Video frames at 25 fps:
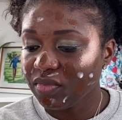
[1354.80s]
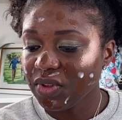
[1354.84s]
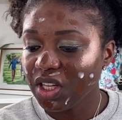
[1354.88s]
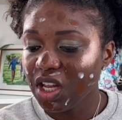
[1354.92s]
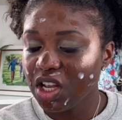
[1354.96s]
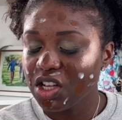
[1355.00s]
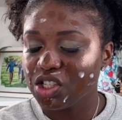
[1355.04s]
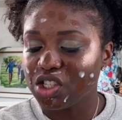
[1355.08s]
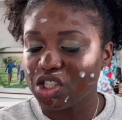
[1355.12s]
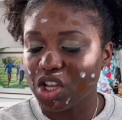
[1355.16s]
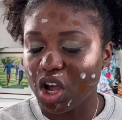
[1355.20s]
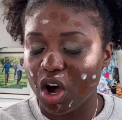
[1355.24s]

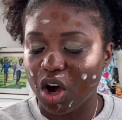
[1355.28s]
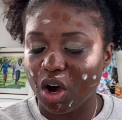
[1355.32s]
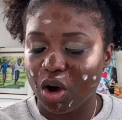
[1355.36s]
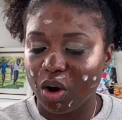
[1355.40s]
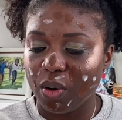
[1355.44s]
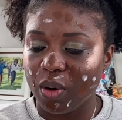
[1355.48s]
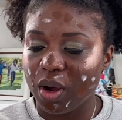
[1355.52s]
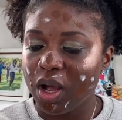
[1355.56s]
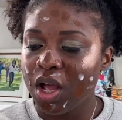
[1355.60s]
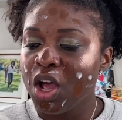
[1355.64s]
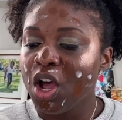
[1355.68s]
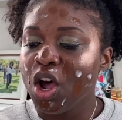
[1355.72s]

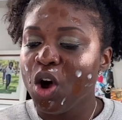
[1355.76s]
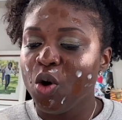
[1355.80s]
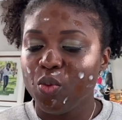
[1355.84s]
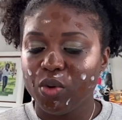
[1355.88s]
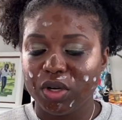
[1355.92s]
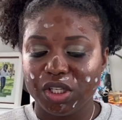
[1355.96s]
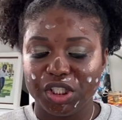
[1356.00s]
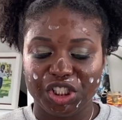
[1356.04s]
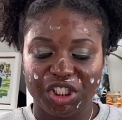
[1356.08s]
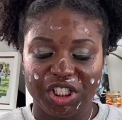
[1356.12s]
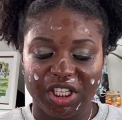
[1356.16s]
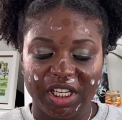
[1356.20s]
So
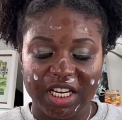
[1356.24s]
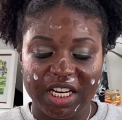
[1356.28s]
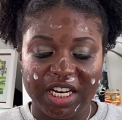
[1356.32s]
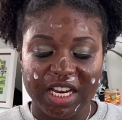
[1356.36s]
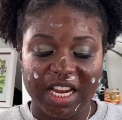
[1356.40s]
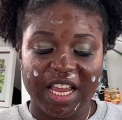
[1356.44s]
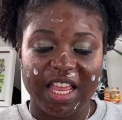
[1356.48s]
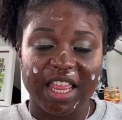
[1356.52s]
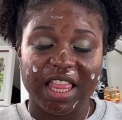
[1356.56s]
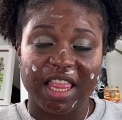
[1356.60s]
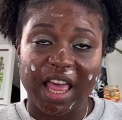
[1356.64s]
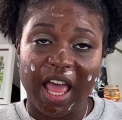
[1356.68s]
when she
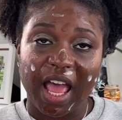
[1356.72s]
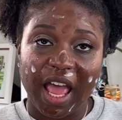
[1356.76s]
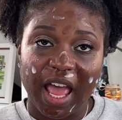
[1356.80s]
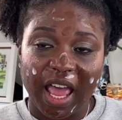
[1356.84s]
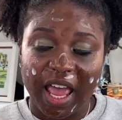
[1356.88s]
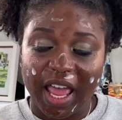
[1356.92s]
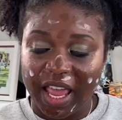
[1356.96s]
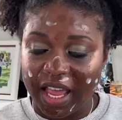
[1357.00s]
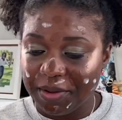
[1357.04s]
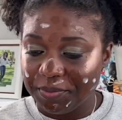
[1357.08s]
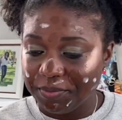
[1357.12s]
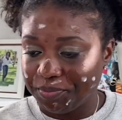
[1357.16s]
did
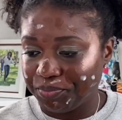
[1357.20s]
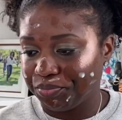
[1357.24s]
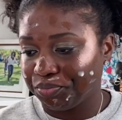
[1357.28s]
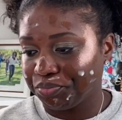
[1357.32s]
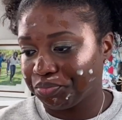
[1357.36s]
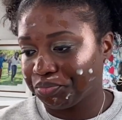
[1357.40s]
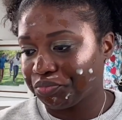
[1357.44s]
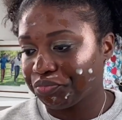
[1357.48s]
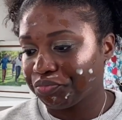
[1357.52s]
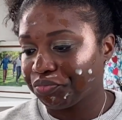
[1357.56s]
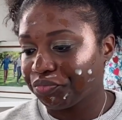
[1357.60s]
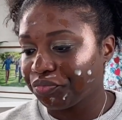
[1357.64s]
that,
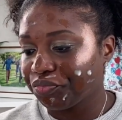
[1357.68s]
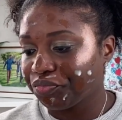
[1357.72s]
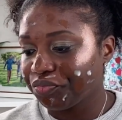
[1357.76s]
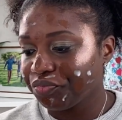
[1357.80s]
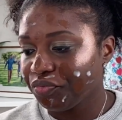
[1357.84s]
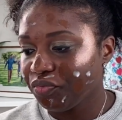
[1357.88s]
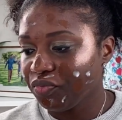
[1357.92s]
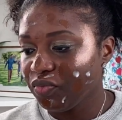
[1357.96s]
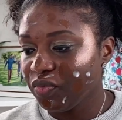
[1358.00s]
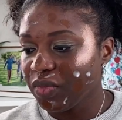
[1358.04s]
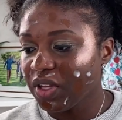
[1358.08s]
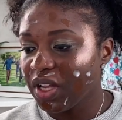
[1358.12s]

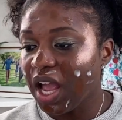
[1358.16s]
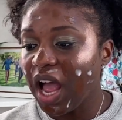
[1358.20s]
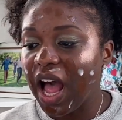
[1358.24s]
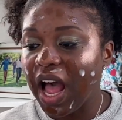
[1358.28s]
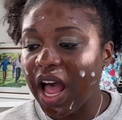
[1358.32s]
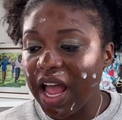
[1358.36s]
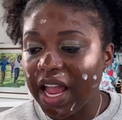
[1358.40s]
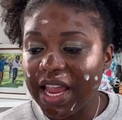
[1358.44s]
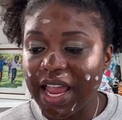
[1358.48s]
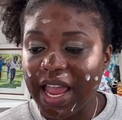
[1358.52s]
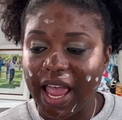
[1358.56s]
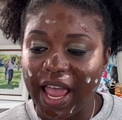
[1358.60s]

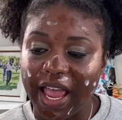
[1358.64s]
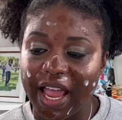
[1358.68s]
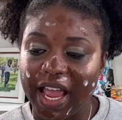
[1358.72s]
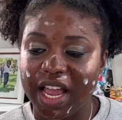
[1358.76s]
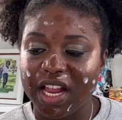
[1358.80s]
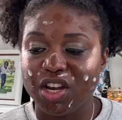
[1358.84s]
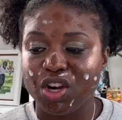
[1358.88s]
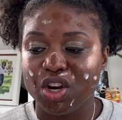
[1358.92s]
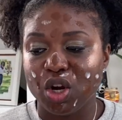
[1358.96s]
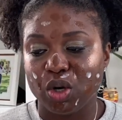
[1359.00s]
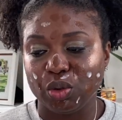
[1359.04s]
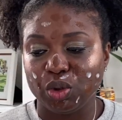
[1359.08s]
I
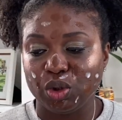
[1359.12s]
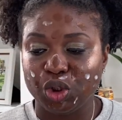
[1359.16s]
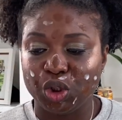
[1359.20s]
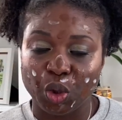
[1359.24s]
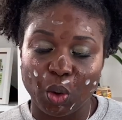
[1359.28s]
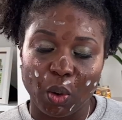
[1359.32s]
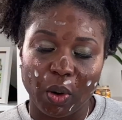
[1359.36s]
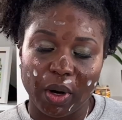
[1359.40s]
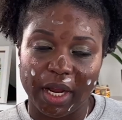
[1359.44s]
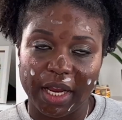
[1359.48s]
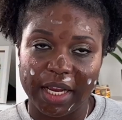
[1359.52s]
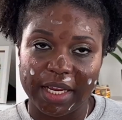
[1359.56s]
had no
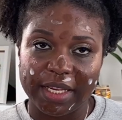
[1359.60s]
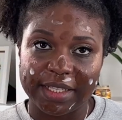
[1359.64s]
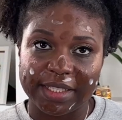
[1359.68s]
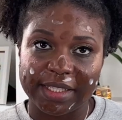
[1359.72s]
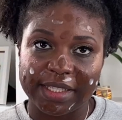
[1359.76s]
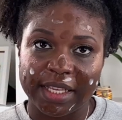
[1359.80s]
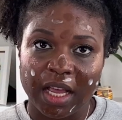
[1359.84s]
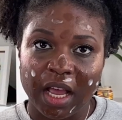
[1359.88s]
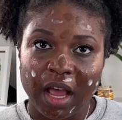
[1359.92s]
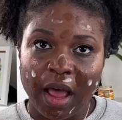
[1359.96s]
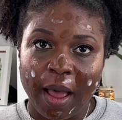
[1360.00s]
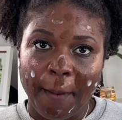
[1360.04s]
choice
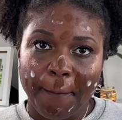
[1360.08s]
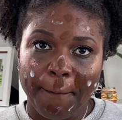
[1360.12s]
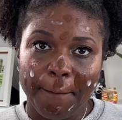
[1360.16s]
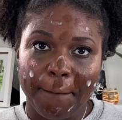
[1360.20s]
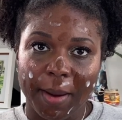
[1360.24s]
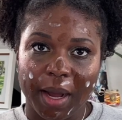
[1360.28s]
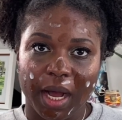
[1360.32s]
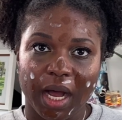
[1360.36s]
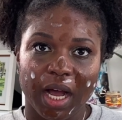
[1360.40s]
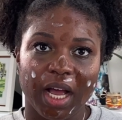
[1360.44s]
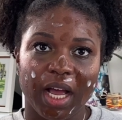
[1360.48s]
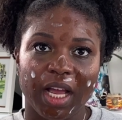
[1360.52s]

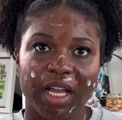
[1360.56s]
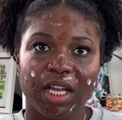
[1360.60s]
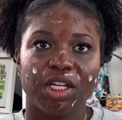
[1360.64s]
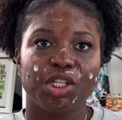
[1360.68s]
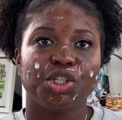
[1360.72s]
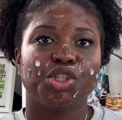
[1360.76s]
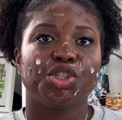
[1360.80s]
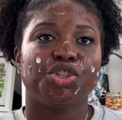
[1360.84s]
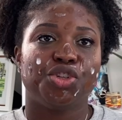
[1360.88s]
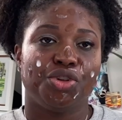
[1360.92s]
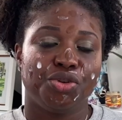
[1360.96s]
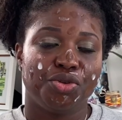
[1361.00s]
but
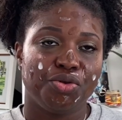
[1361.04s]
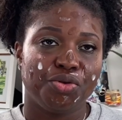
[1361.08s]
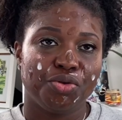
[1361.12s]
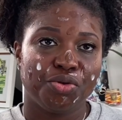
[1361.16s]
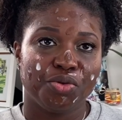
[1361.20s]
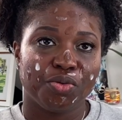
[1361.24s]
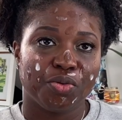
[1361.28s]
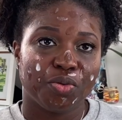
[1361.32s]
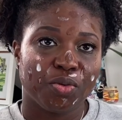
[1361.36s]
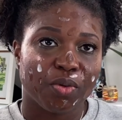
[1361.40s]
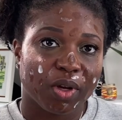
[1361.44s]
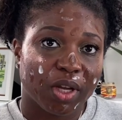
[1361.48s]

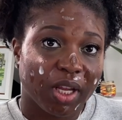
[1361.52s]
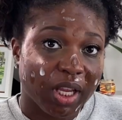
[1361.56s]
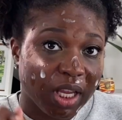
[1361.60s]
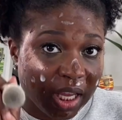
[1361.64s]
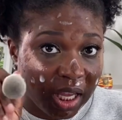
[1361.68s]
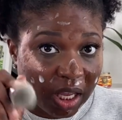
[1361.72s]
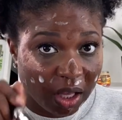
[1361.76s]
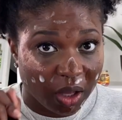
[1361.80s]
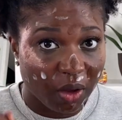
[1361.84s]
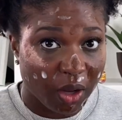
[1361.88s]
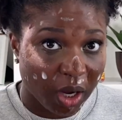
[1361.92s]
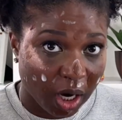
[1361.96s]
to
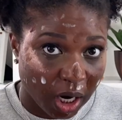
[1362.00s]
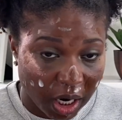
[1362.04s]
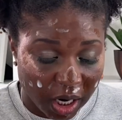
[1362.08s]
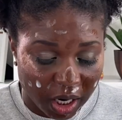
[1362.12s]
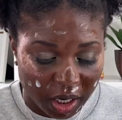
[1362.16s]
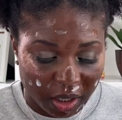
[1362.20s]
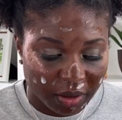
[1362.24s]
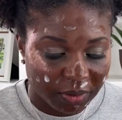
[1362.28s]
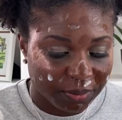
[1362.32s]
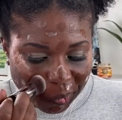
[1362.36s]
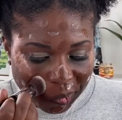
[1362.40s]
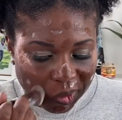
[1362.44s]
kill
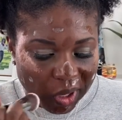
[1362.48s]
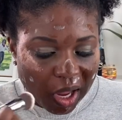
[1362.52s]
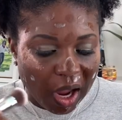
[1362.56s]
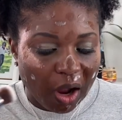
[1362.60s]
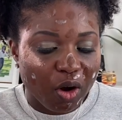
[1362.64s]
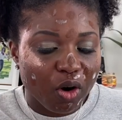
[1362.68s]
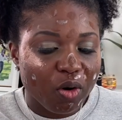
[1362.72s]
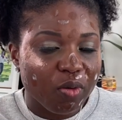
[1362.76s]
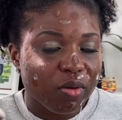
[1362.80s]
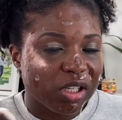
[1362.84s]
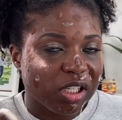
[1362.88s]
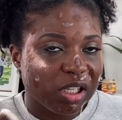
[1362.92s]
her. Now,
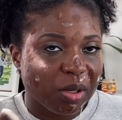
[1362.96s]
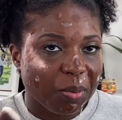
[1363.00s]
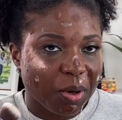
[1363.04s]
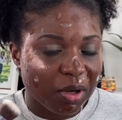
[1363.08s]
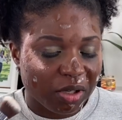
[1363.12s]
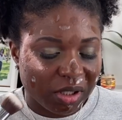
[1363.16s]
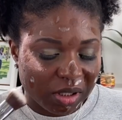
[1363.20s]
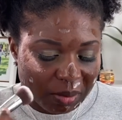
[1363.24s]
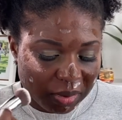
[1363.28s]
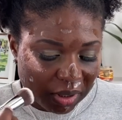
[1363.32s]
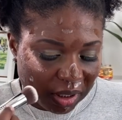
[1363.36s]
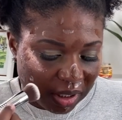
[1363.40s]
who was supposed
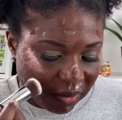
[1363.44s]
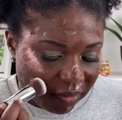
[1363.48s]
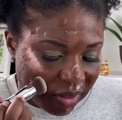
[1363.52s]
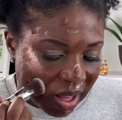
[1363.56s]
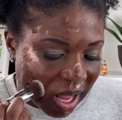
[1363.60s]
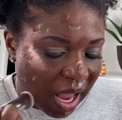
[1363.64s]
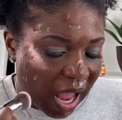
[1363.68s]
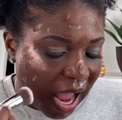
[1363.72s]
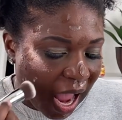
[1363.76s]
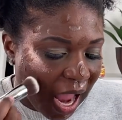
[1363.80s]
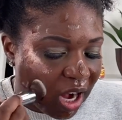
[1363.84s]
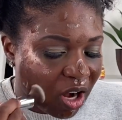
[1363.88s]
to believe
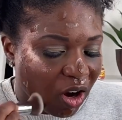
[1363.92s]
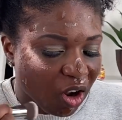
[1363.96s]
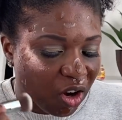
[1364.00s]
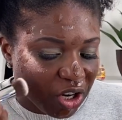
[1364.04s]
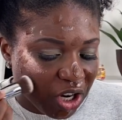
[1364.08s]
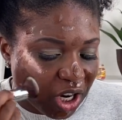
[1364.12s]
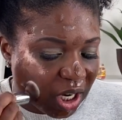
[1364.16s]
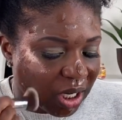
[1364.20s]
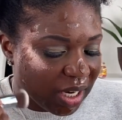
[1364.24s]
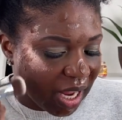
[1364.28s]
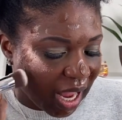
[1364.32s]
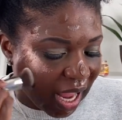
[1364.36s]
that? I know
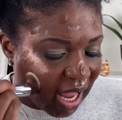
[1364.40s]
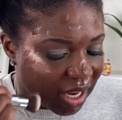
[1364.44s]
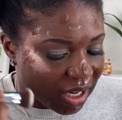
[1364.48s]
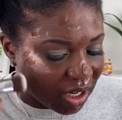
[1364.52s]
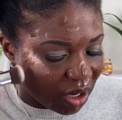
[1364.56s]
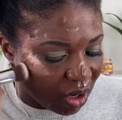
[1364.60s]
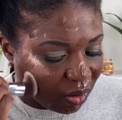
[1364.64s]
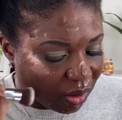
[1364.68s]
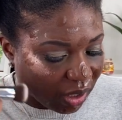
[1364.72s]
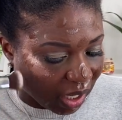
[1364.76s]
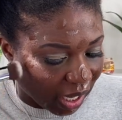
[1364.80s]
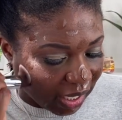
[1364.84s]
your dad
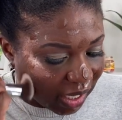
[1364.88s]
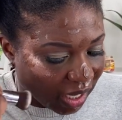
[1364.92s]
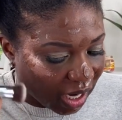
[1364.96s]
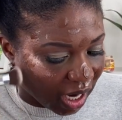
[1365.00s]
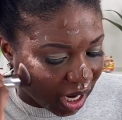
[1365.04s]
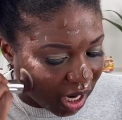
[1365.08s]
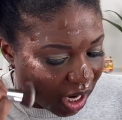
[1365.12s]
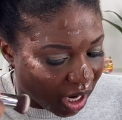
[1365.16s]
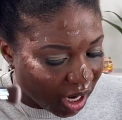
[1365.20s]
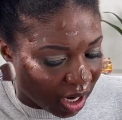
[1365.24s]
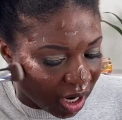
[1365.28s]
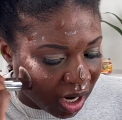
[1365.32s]
don't like
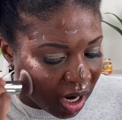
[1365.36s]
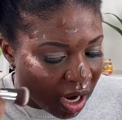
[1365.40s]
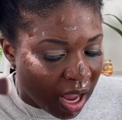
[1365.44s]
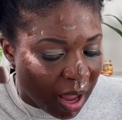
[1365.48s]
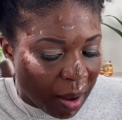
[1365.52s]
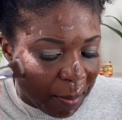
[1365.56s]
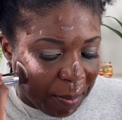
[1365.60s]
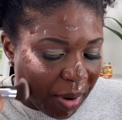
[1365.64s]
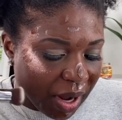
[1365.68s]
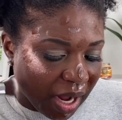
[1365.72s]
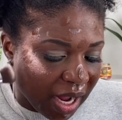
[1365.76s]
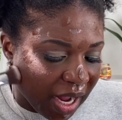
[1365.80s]
her,
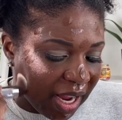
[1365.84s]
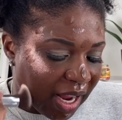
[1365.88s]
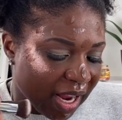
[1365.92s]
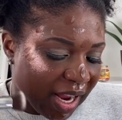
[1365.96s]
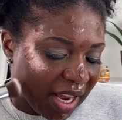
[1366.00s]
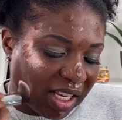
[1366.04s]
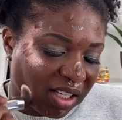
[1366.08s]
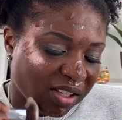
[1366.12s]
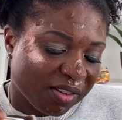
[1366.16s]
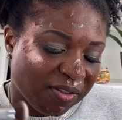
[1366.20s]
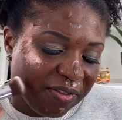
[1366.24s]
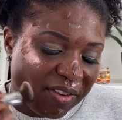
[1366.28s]
but
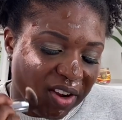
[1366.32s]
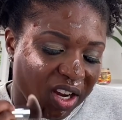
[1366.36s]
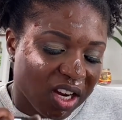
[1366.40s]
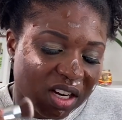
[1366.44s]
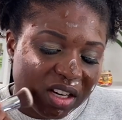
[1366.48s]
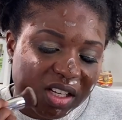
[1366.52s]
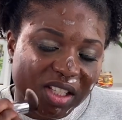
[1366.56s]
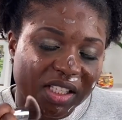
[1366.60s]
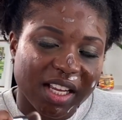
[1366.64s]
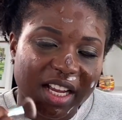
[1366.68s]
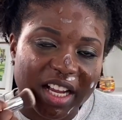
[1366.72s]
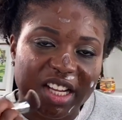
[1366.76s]
as
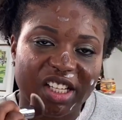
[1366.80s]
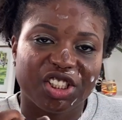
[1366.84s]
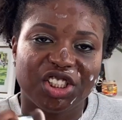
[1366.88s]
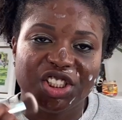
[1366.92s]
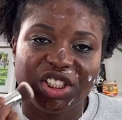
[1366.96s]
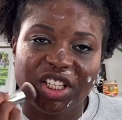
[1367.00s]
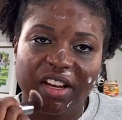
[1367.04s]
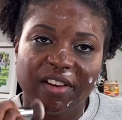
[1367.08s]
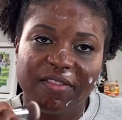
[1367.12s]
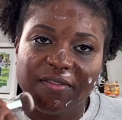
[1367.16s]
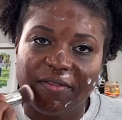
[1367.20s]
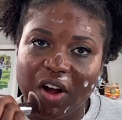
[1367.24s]
fierce as
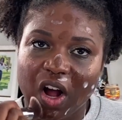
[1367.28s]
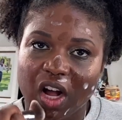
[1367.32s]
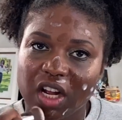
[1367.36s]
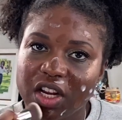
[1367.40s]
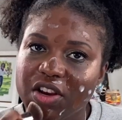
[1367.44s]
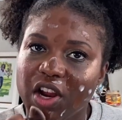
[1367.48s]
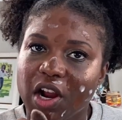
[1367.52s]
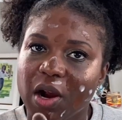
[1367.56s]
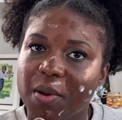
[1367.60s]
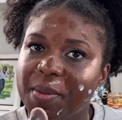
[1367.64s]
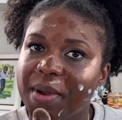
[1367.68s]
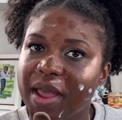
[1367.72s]
she fought
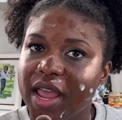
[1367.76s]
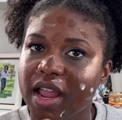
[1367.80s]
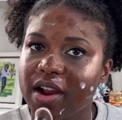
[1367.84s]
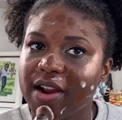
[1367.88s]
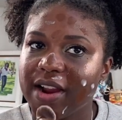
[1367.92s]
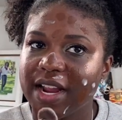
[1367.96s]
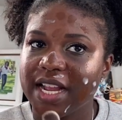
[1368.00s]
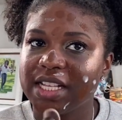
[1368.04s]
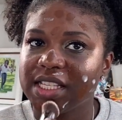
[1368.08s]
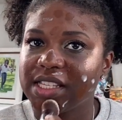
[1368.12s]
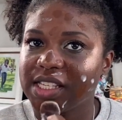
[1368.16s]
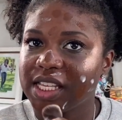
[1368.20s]
your
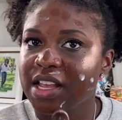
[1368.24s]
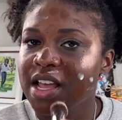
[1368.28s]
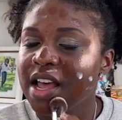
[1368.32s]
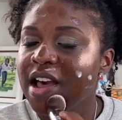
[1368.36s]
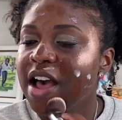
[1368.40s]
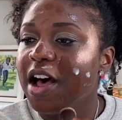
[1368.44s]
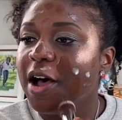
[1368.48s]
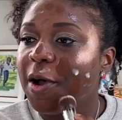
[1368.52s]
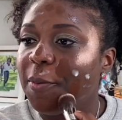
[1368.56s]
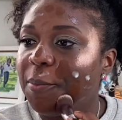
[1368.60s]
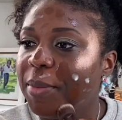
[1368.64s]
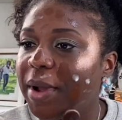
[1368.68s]
parents
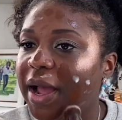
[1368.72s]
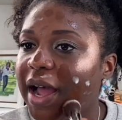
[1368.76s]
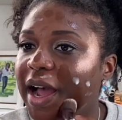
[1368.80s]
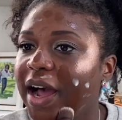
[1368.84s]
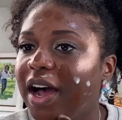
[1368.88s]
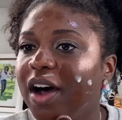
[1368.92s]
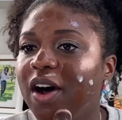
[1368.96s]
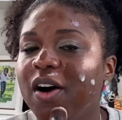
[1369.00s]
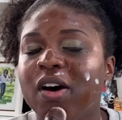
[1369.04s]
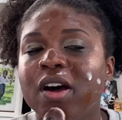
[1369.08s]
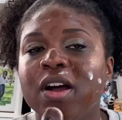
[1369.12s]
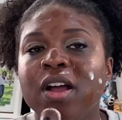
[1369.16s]

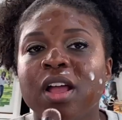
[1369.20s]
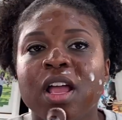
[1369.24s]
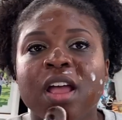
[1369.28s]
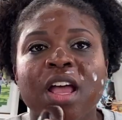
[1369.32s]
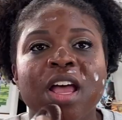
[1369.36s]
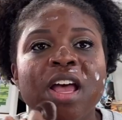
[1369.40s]
about